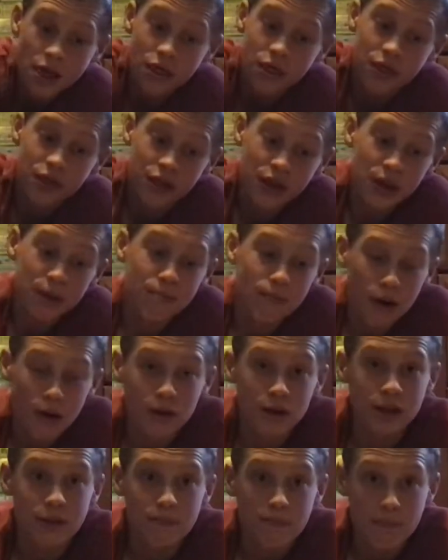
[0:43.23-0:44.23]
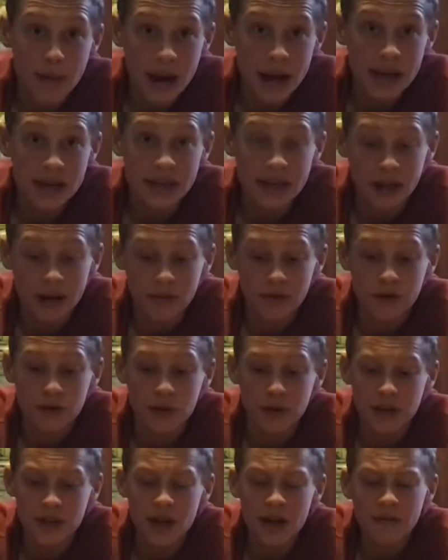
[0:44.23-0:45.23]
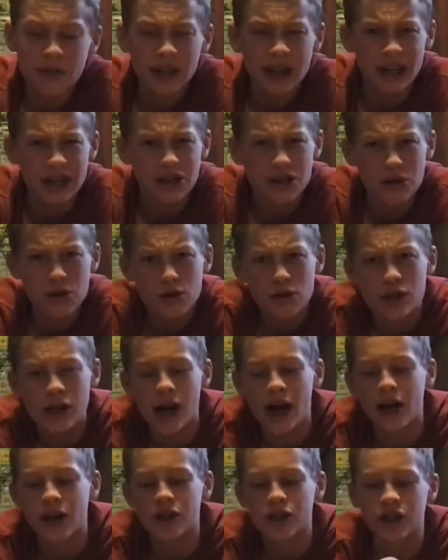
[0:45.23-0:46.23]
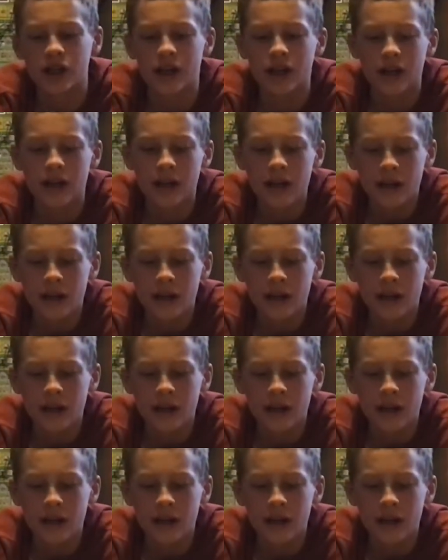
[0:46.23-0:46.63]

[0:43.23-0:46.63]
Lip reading: the most basic of tools. It's not really a tool, actually.